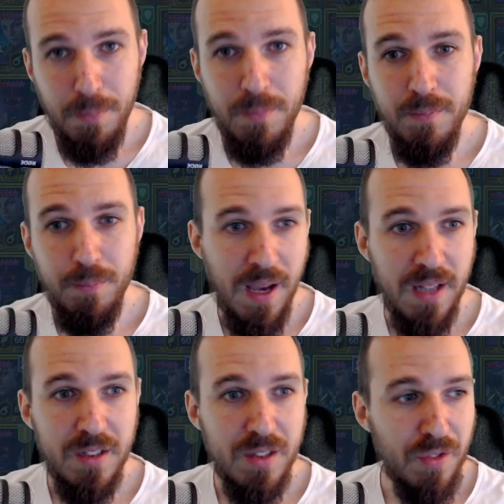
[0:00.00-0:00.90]

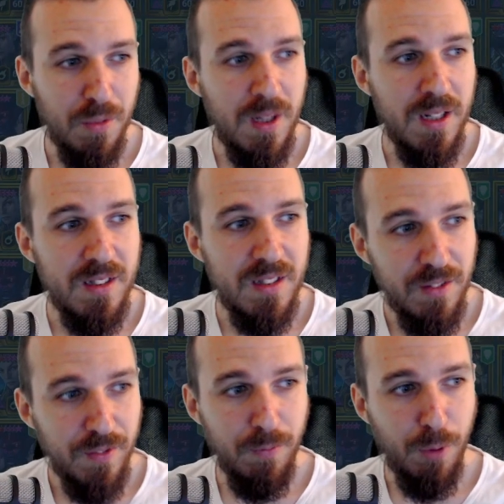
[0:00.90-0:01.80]
banners for my
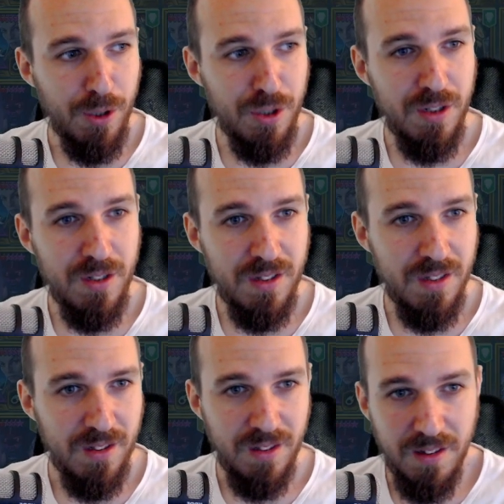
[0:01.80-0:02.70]
Sylvan Watchers.
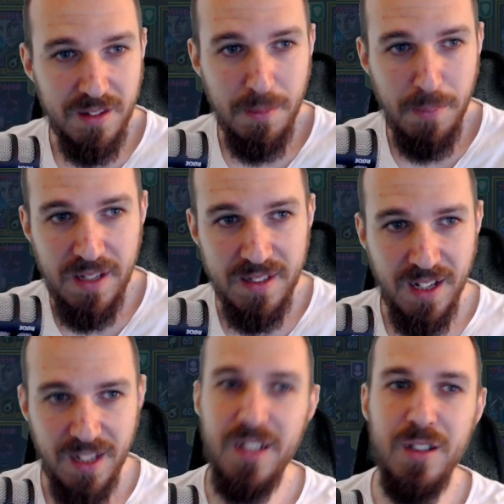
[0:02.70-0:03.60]
That's the best I
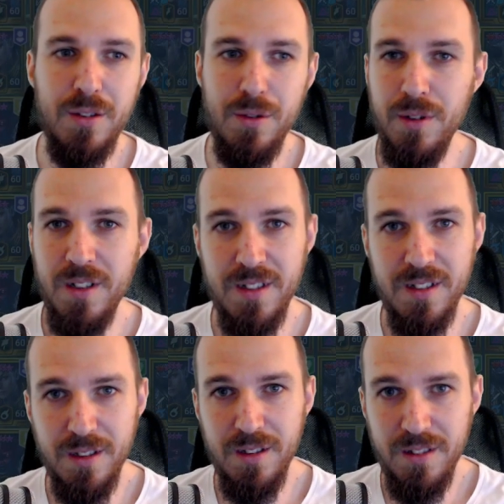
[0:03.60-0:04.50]
can do. It's
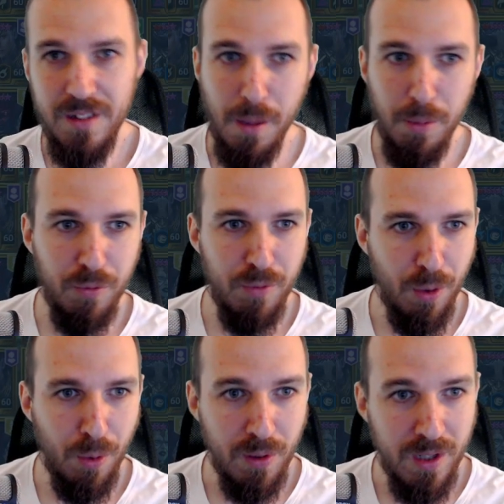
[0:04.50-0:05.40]
a double
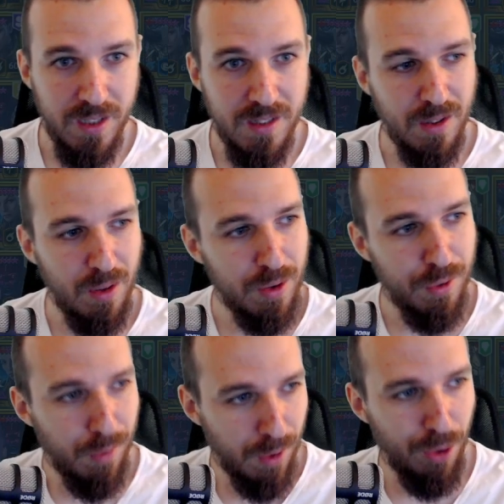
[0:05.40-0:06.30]
roll and it's
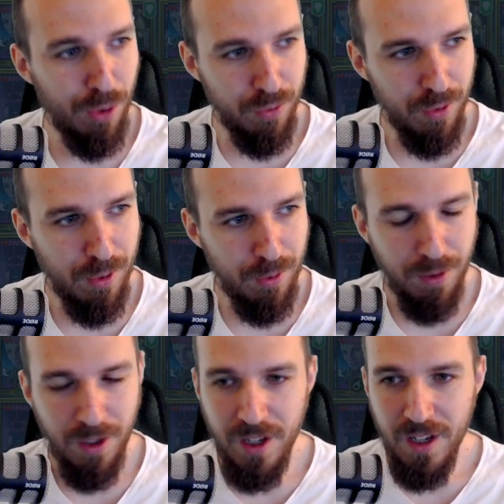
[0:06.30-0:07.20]
also a low roll.
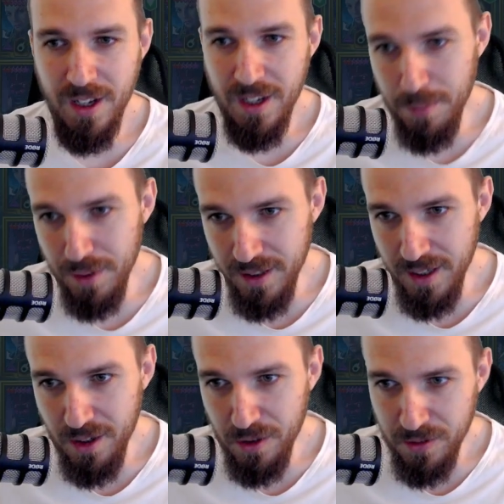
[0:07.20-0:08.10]
But
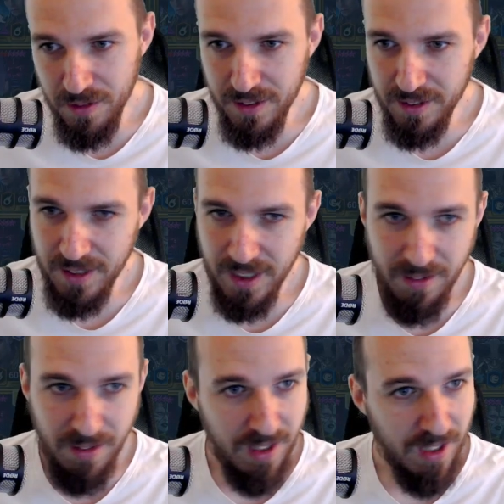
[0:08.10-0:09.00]
now
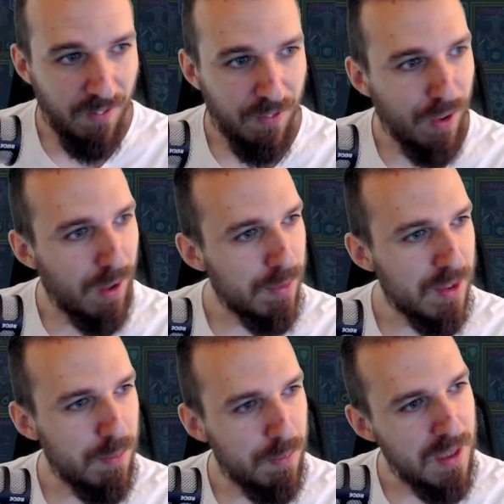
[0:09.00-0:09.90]
that I can farm
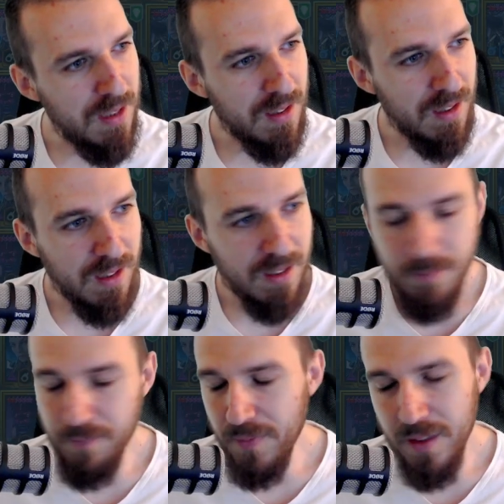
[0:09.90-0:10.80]
speed
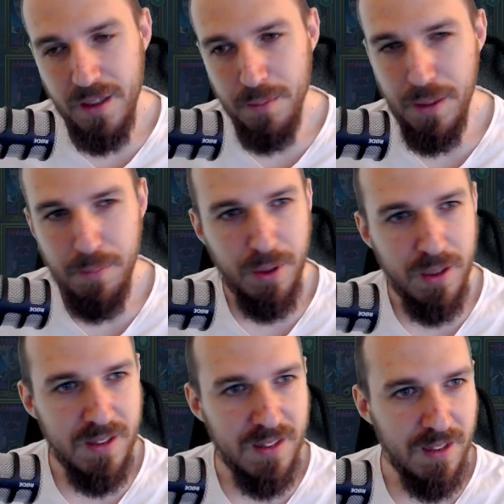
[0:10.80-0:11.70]

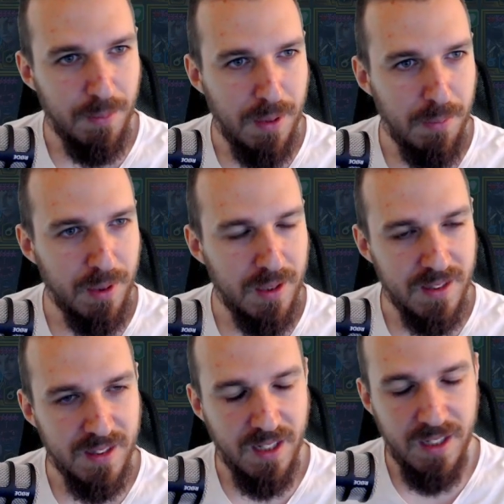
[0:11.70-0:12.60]
pinpoints, the pinpoint set,